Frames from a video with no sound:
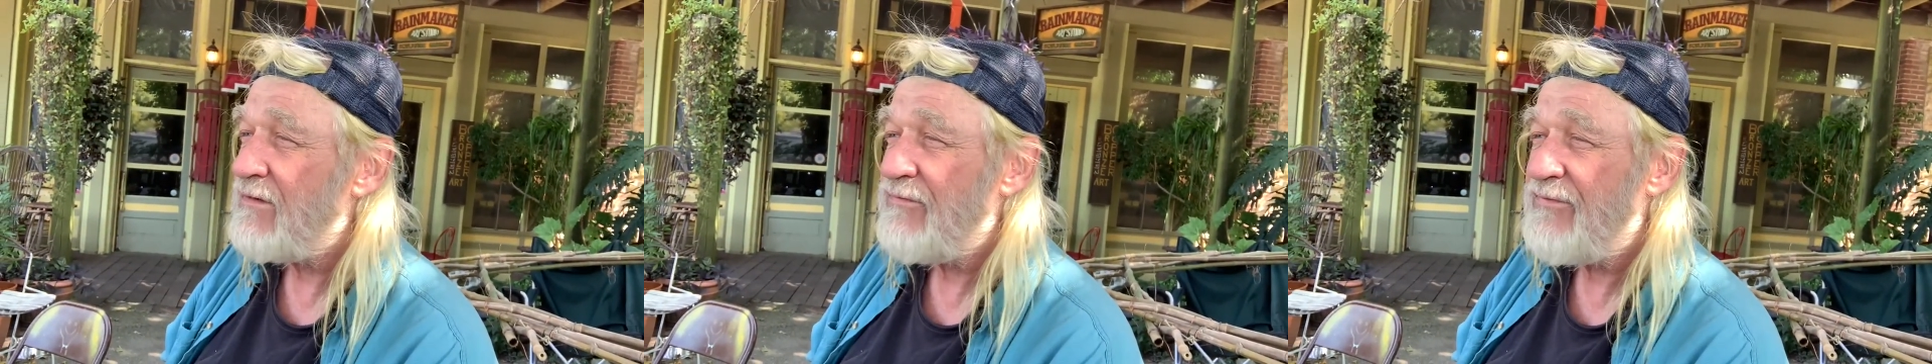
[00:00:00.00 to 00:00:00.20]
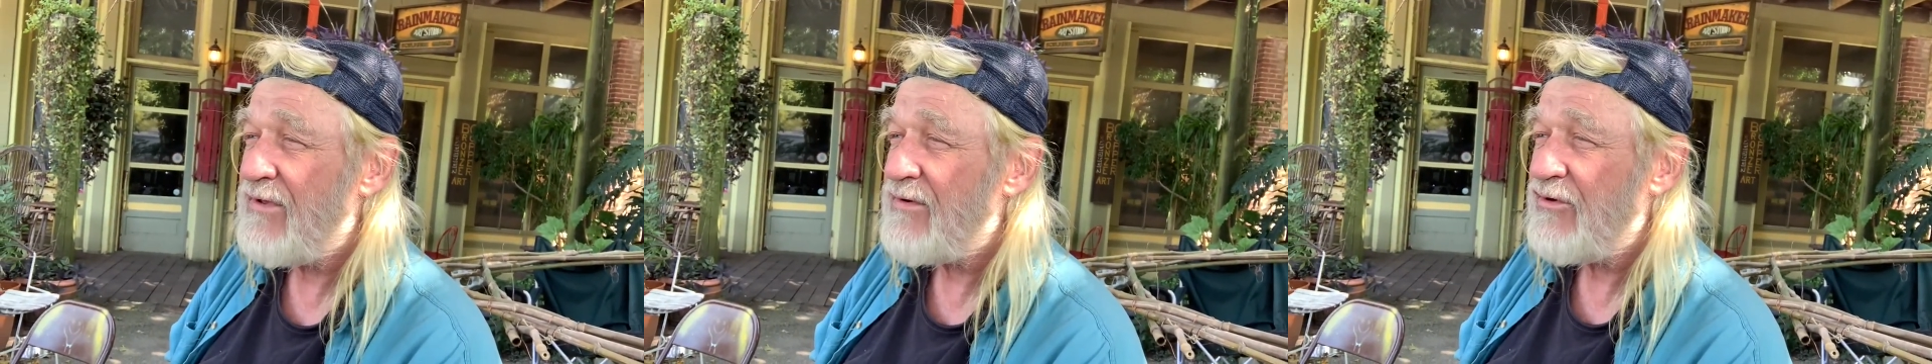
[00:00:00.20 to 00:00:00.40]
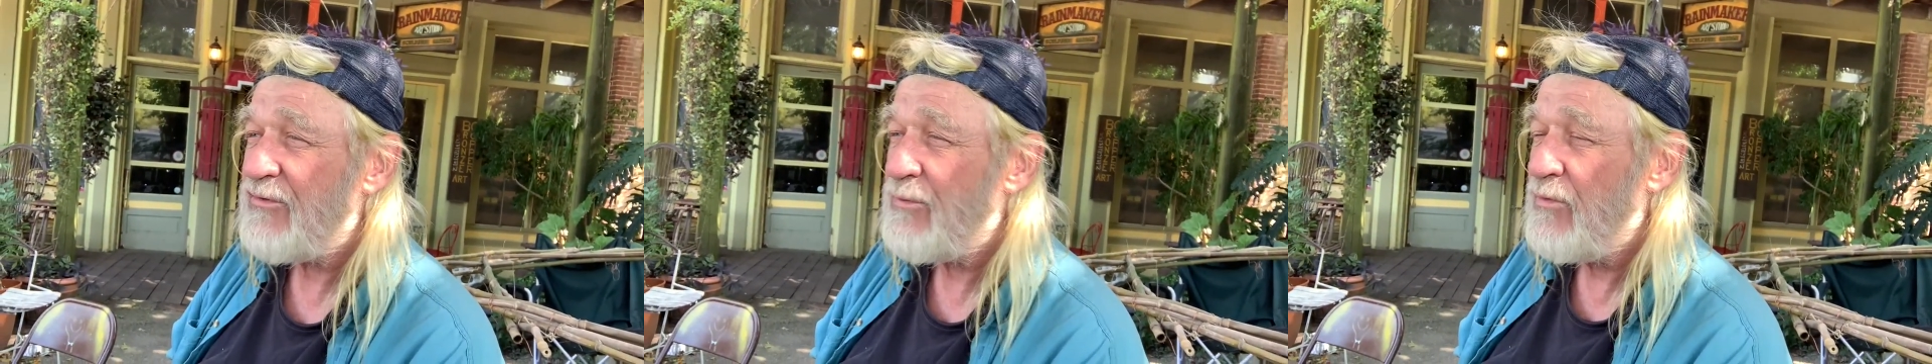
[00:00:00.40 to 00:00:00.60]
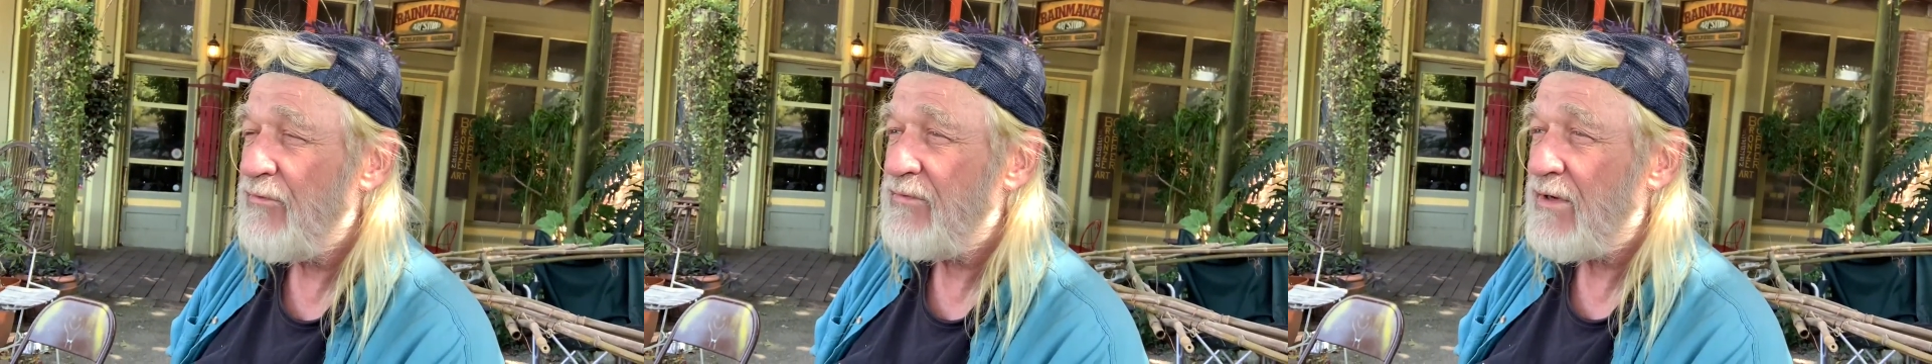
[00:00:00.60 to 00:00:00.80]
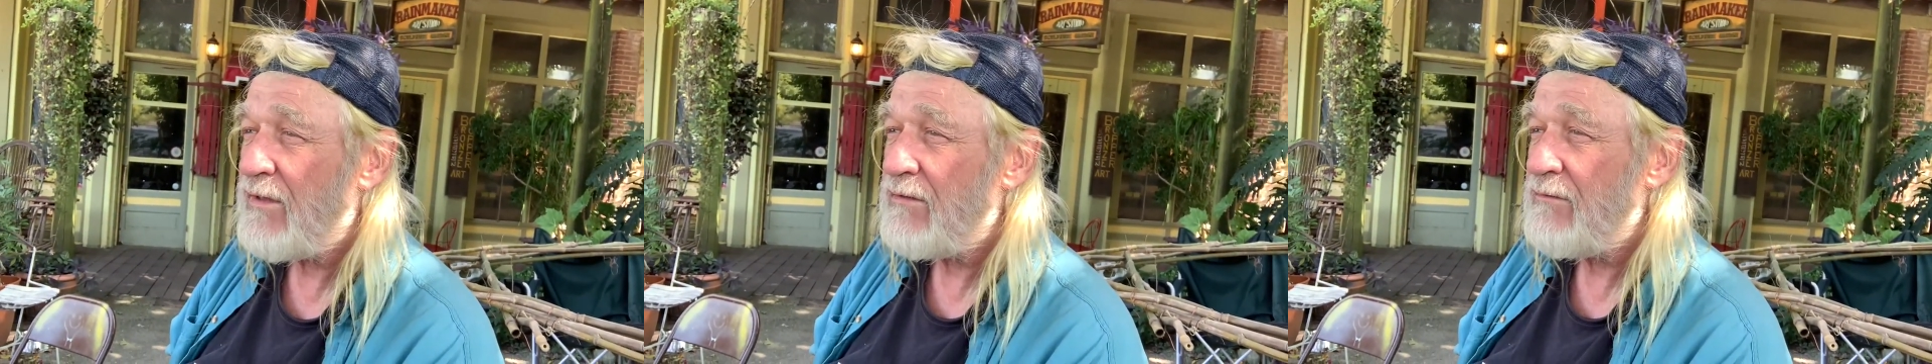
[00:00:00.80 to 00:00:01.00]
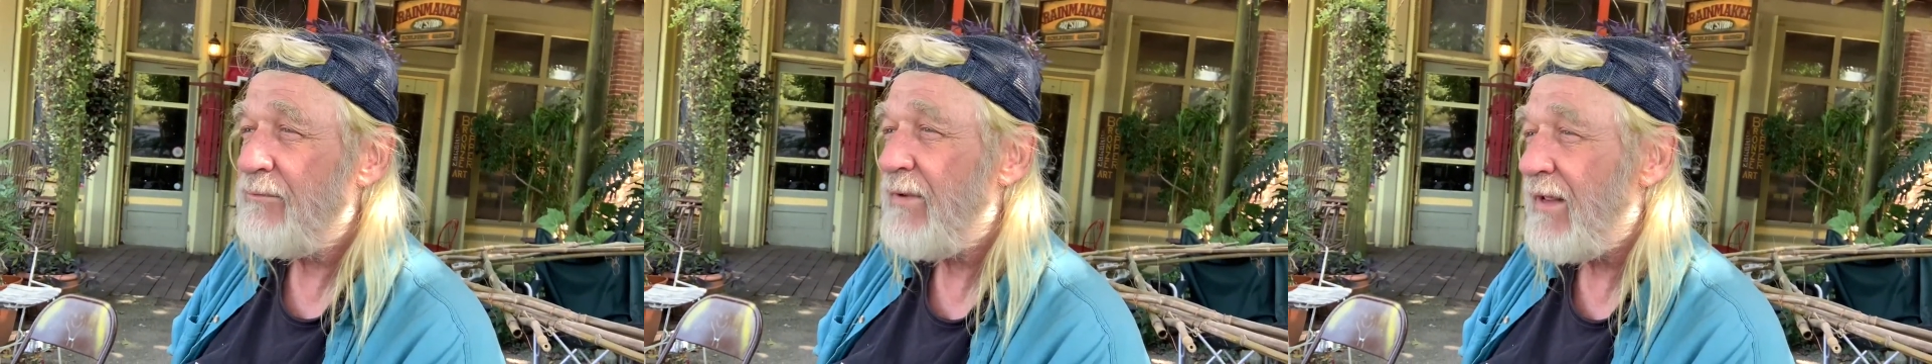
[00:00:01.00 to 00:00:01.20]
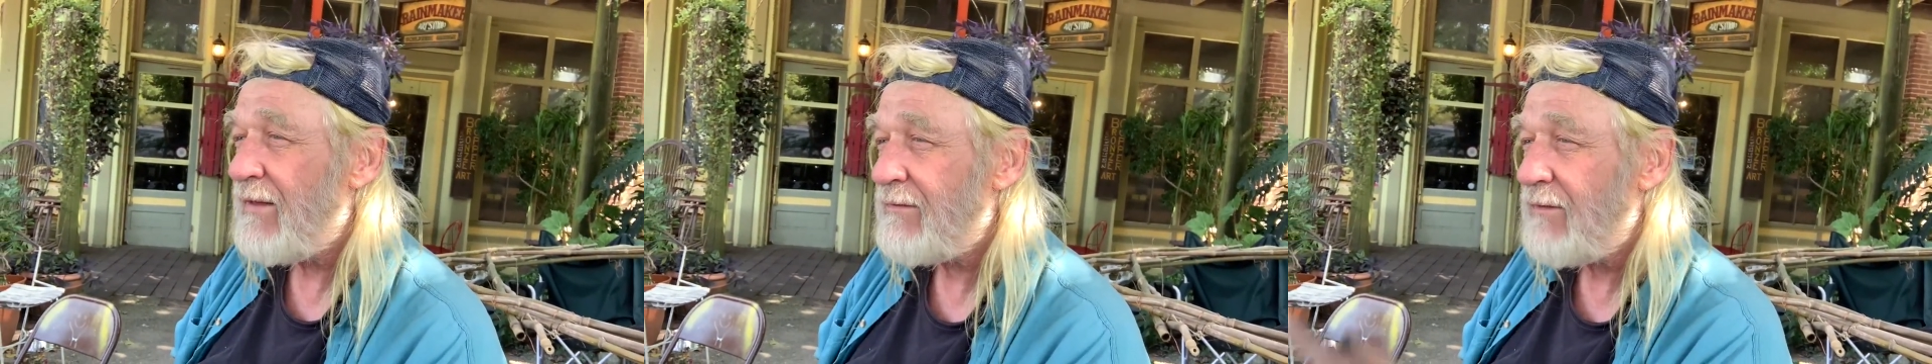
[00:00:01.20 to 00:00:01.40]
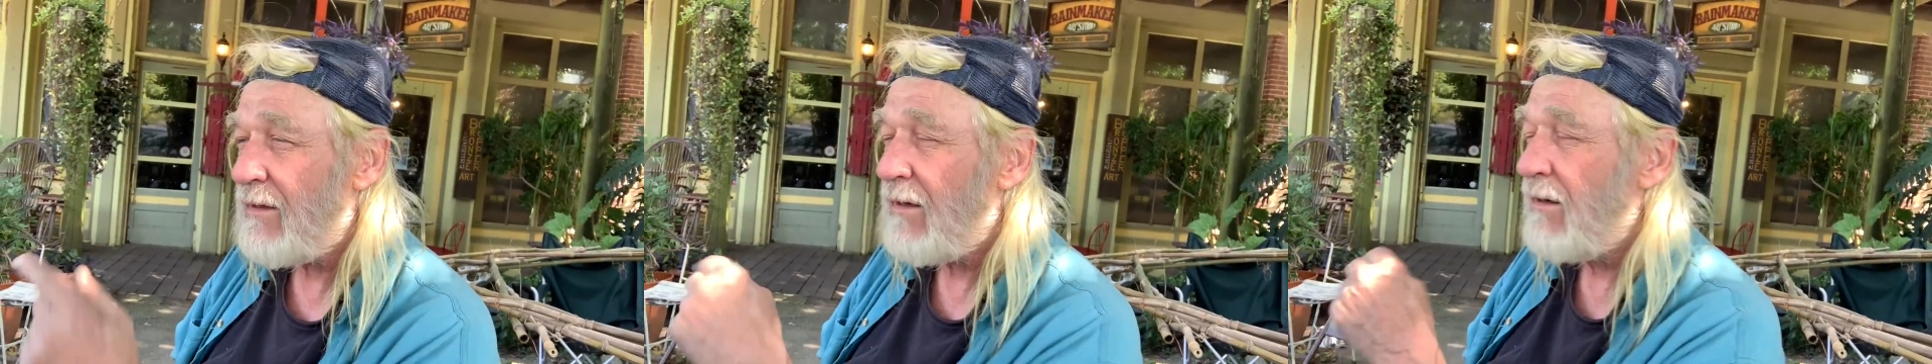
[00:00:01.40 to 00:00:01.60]
the fetish moved in back
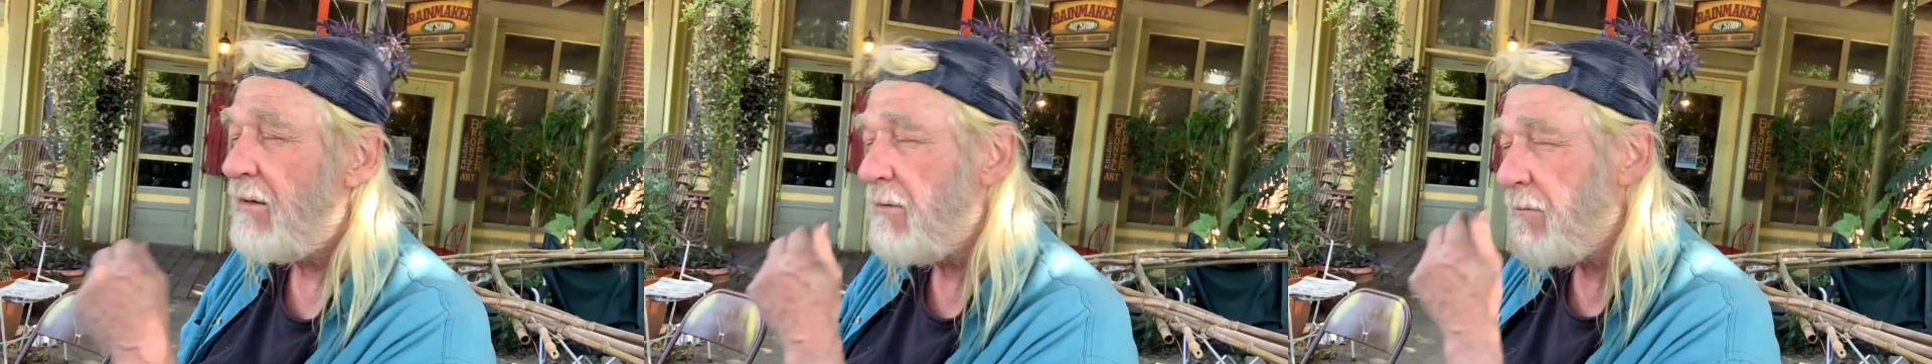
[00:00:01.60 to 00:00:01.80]
there.